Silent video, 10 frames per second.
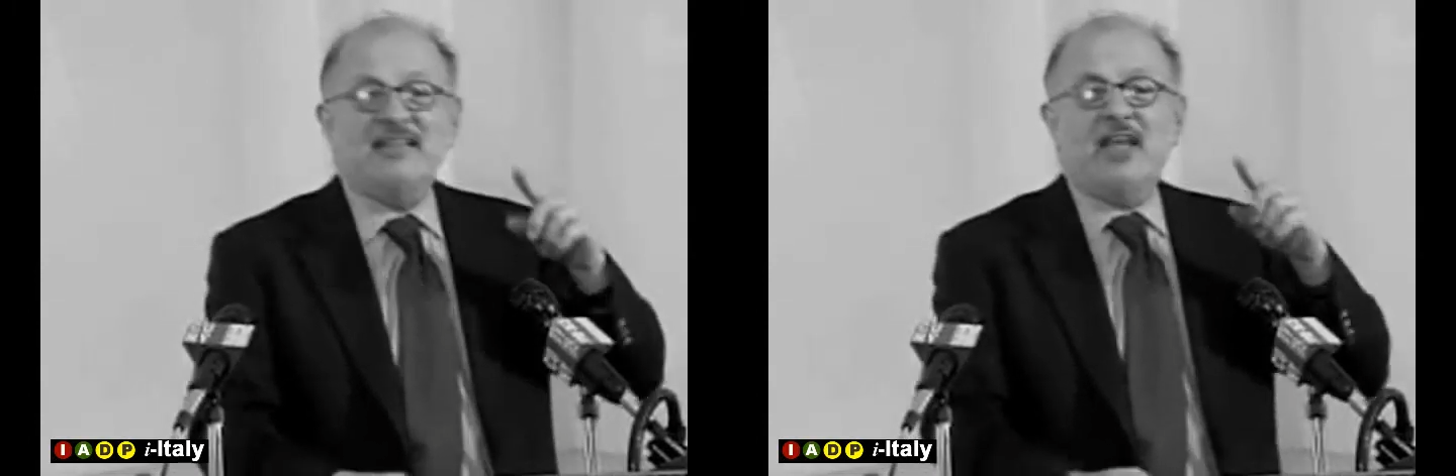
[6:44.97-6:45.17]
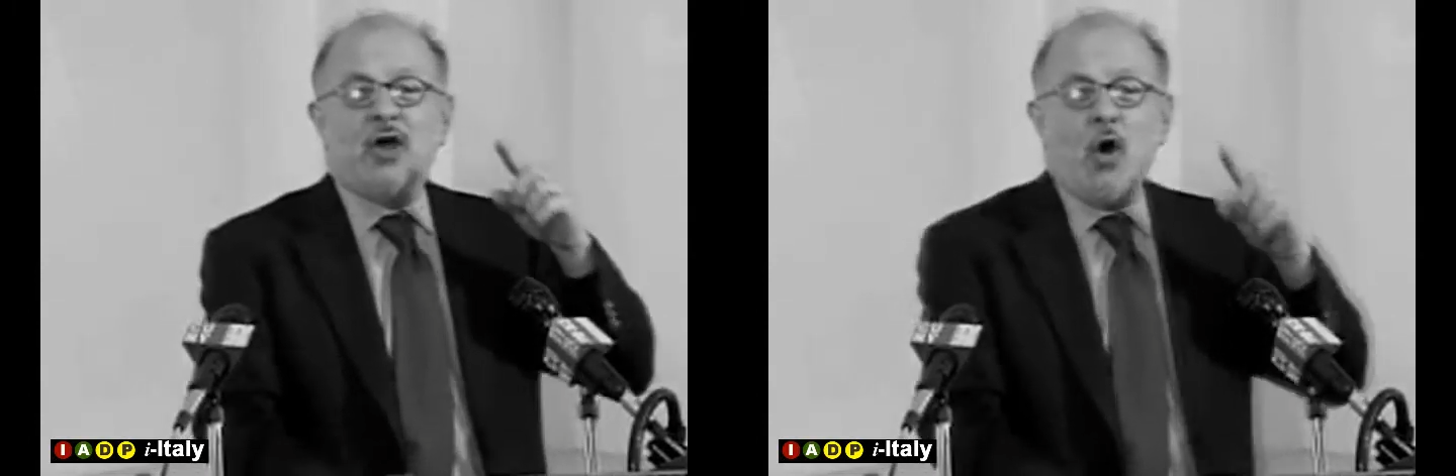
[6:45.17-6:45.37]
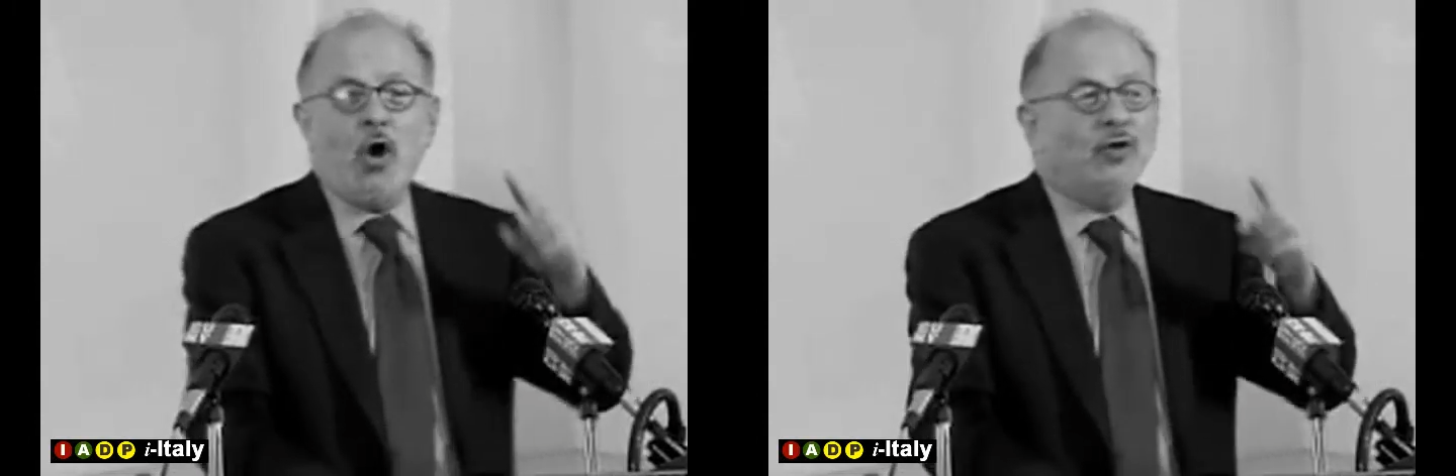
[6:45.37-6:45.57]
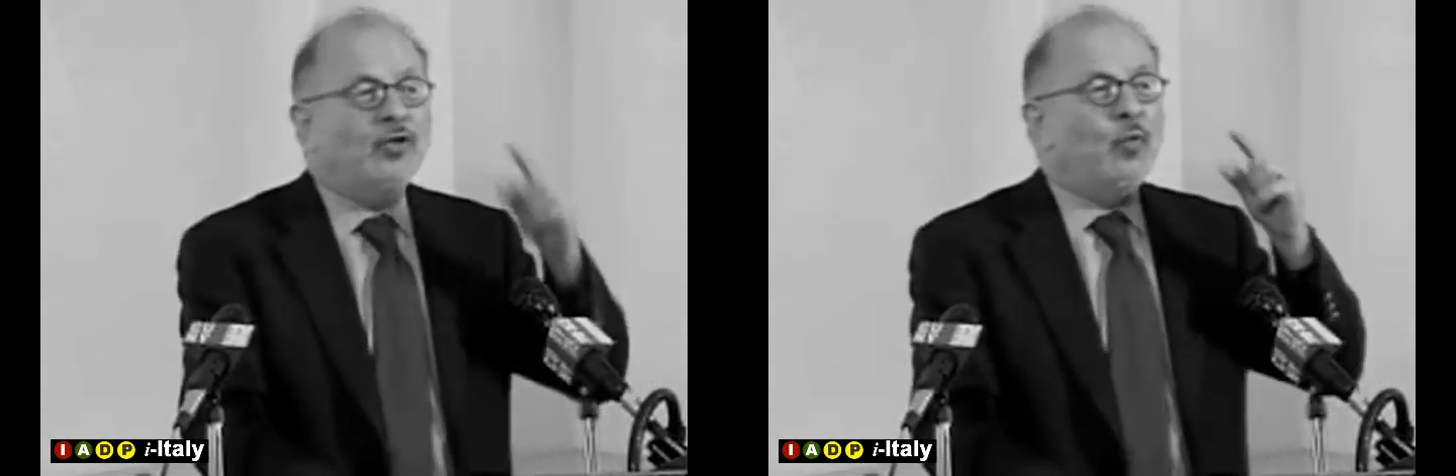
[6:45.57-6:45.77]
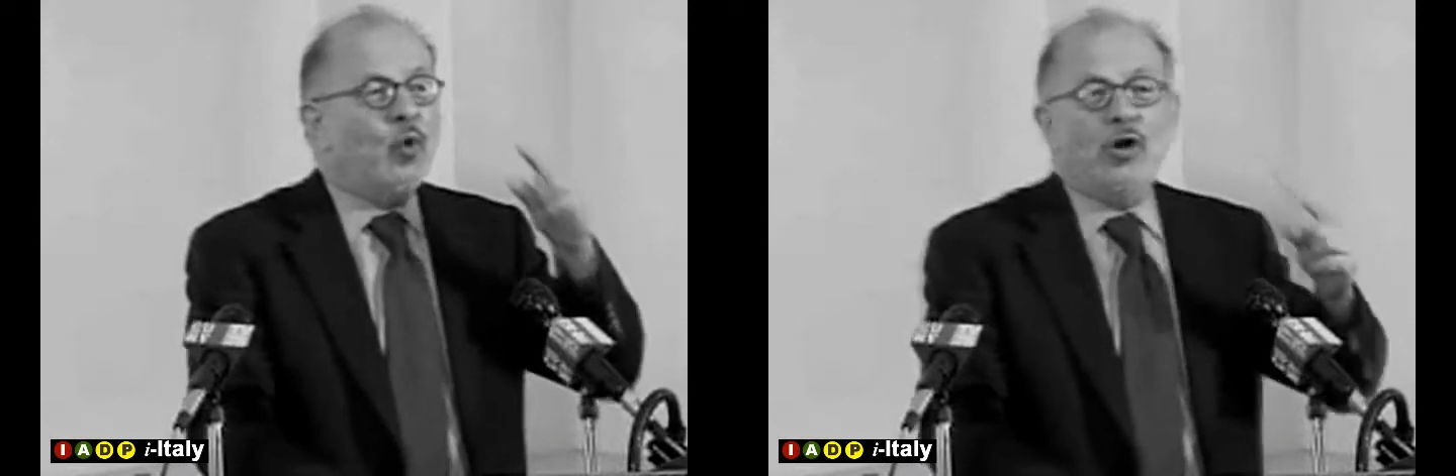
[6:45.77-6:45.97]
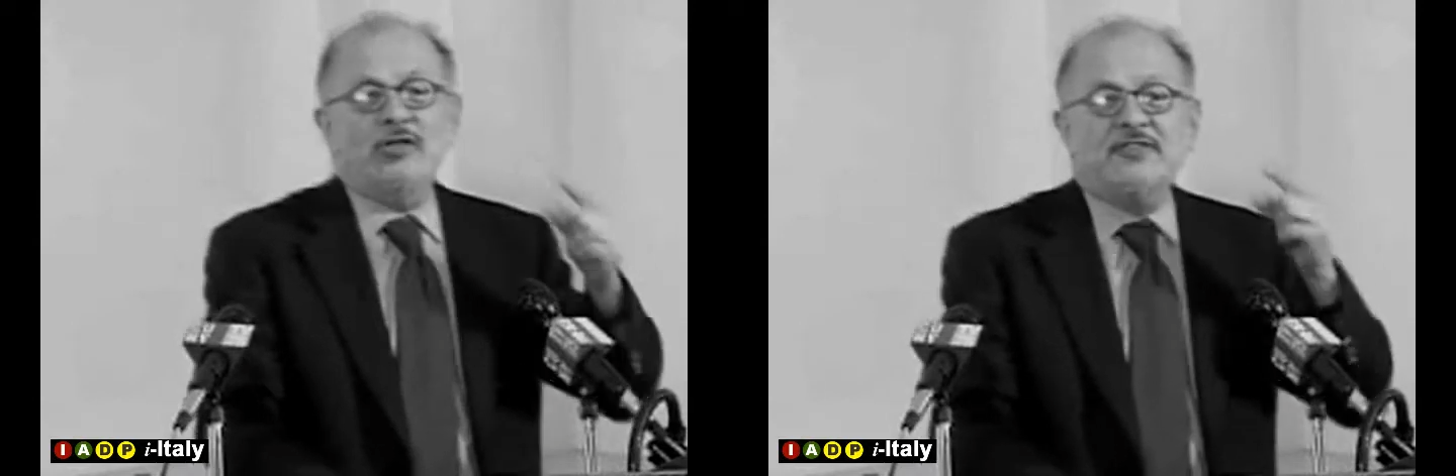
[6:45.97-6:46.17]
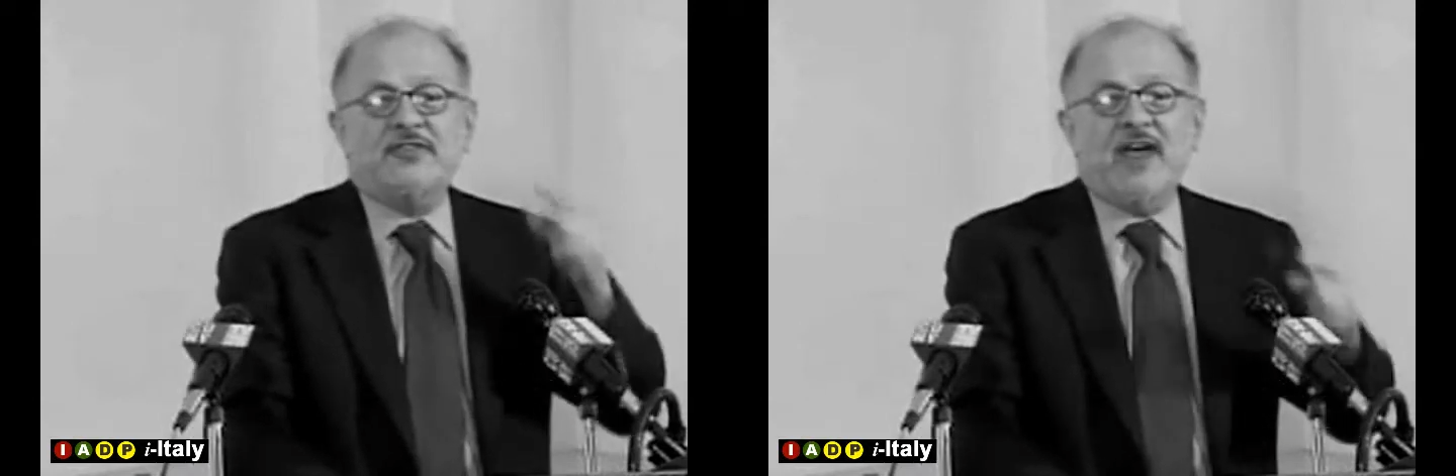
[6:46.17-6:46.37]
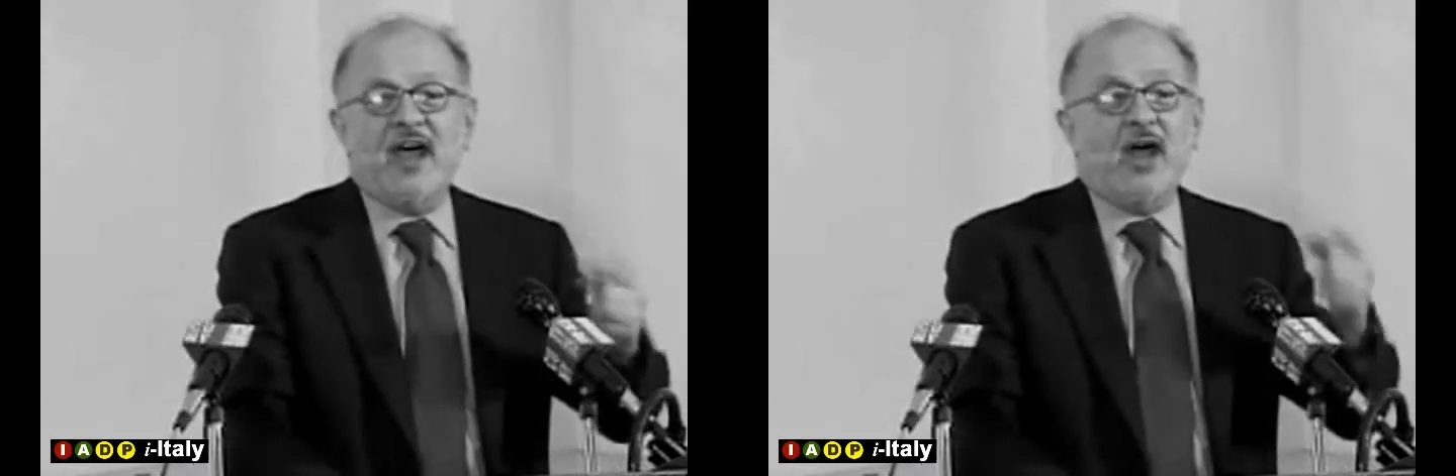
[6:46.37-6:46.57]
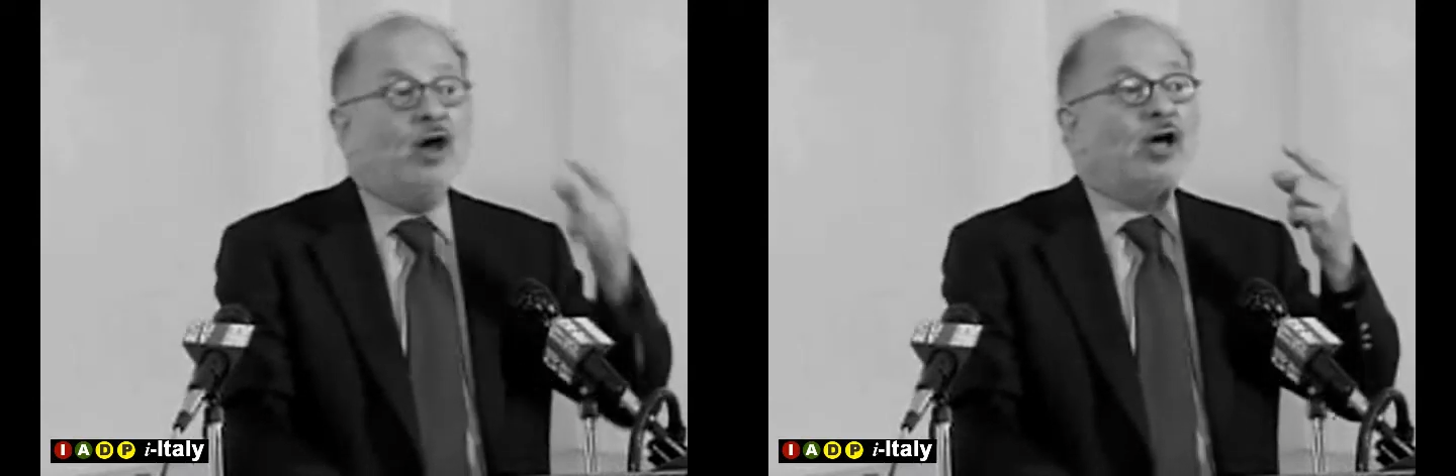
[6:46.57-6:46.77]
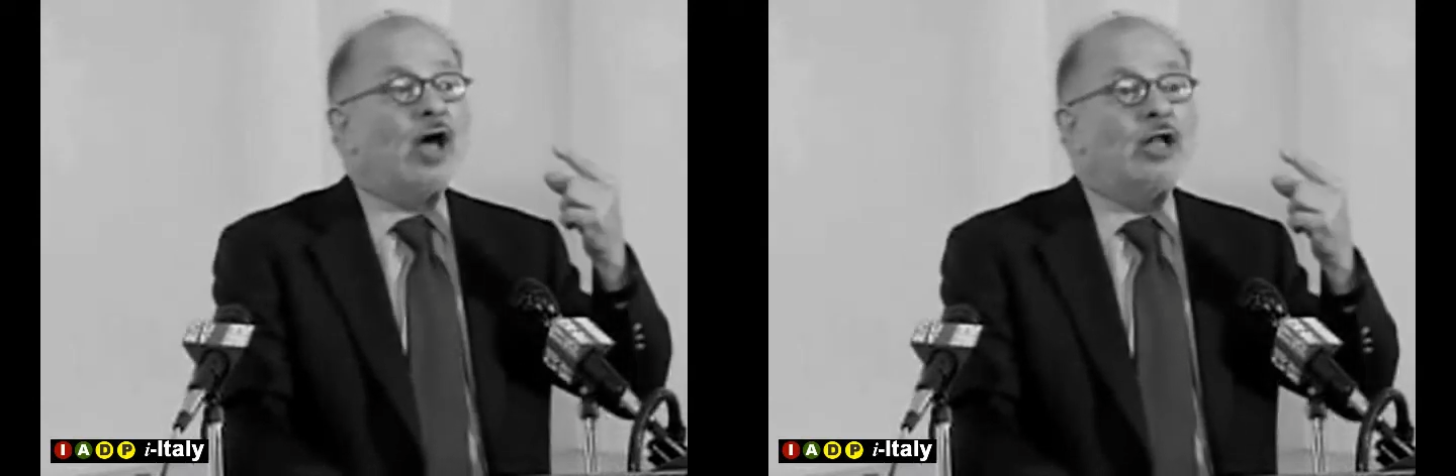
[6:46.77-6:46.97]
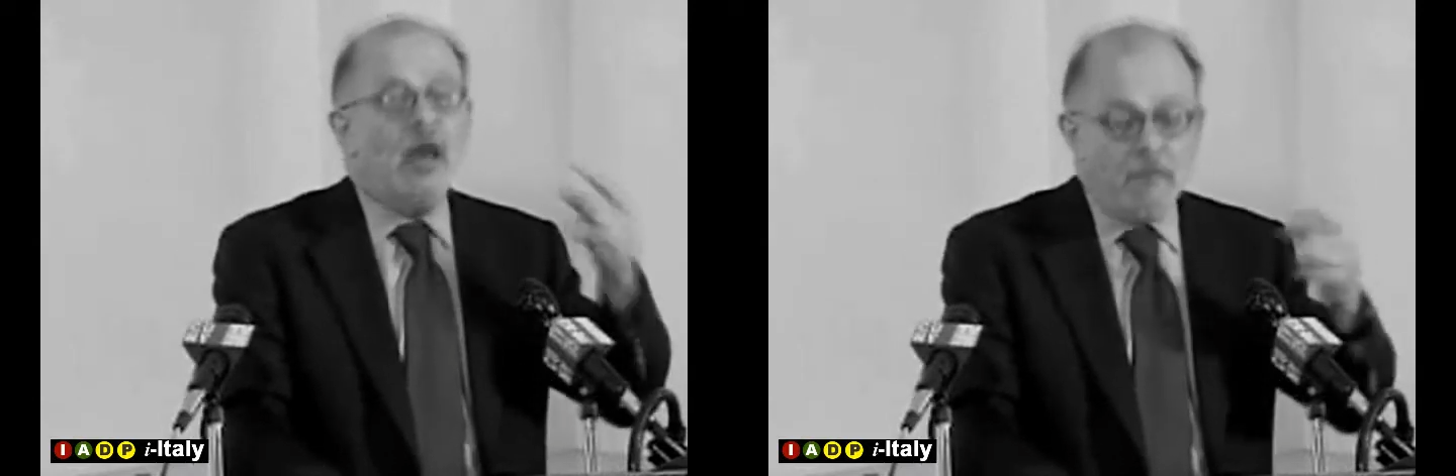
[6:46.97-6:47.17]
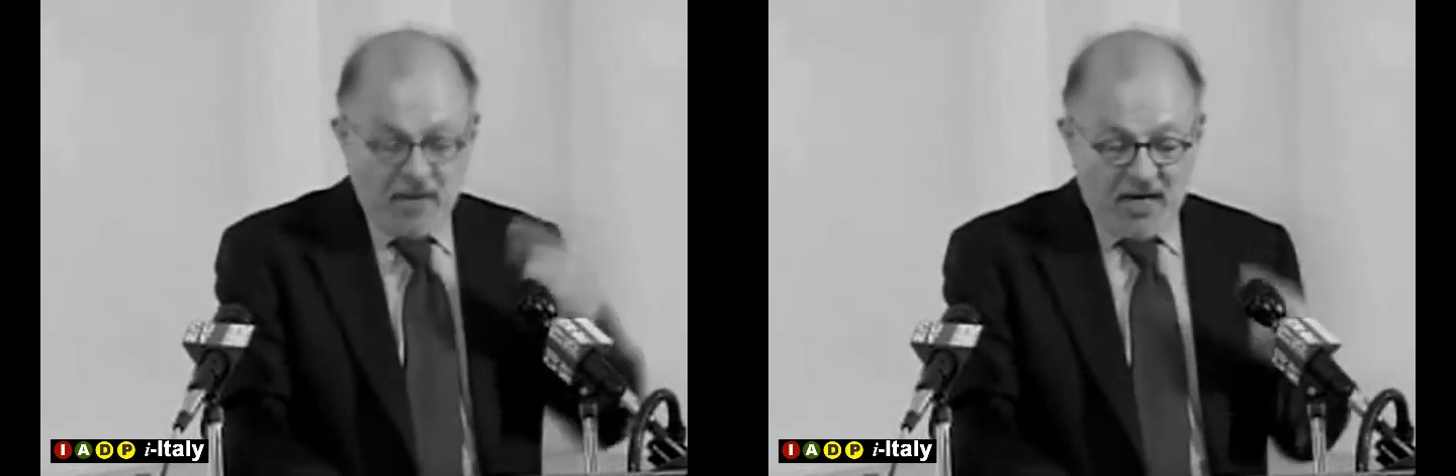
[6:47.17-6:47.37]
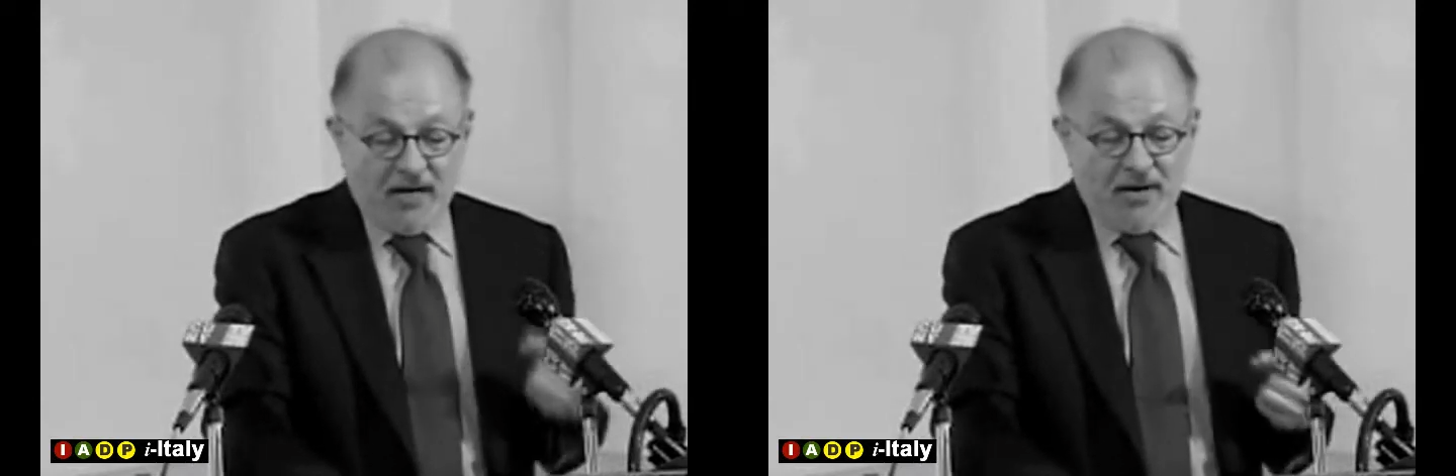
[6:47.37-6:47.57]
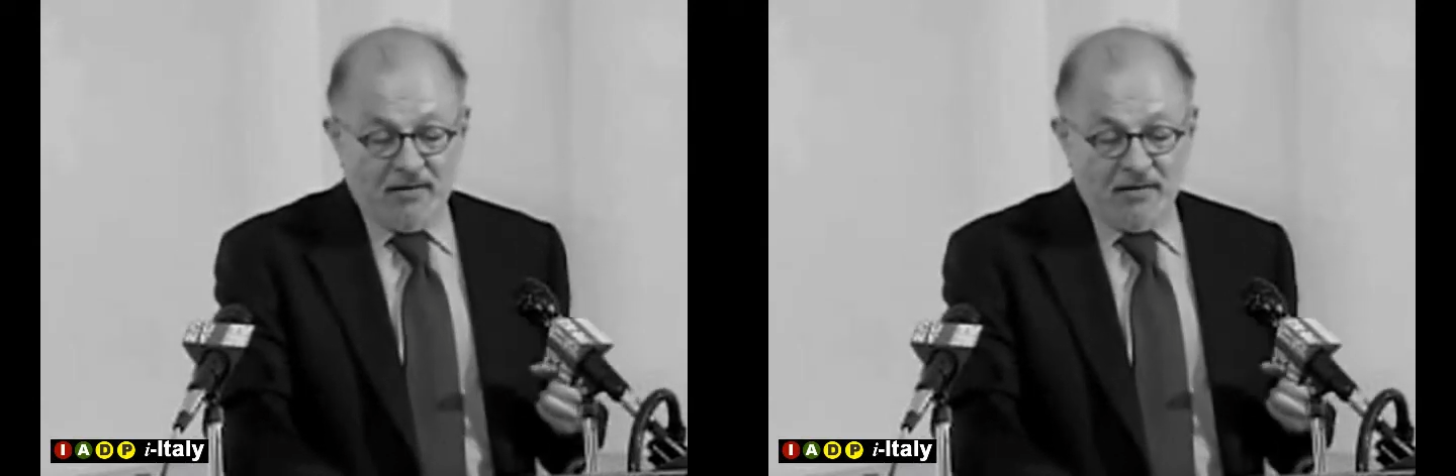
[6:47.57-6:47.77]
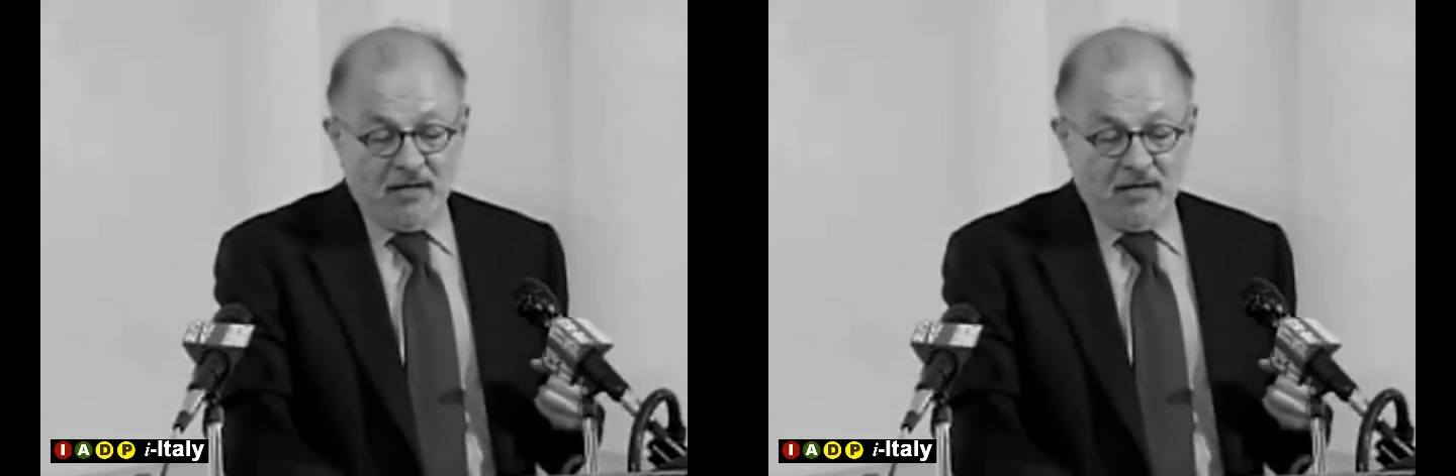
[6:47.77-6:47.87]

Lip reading: they called the World's Fair Columbian.